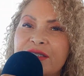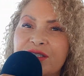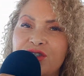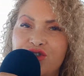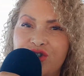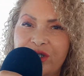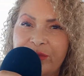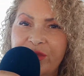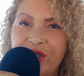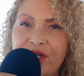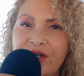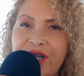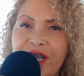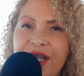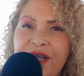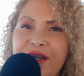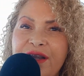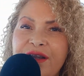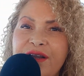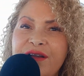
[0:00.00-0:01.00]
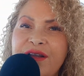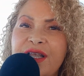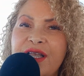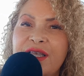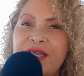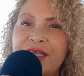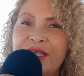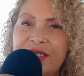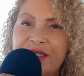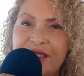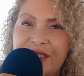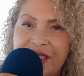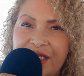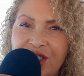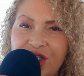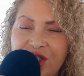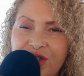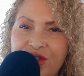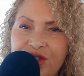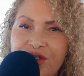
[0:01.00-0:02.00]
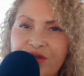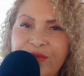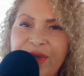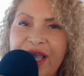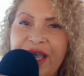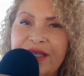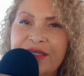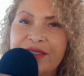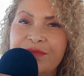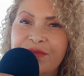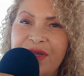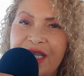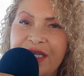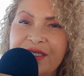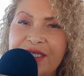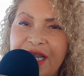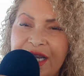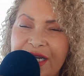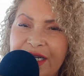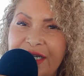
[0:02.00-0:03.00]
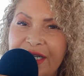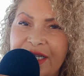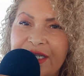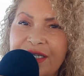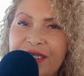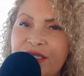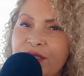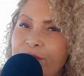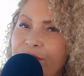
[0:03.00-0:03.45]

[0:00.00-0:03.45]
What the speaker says: Trim your hair, continue to maintain it,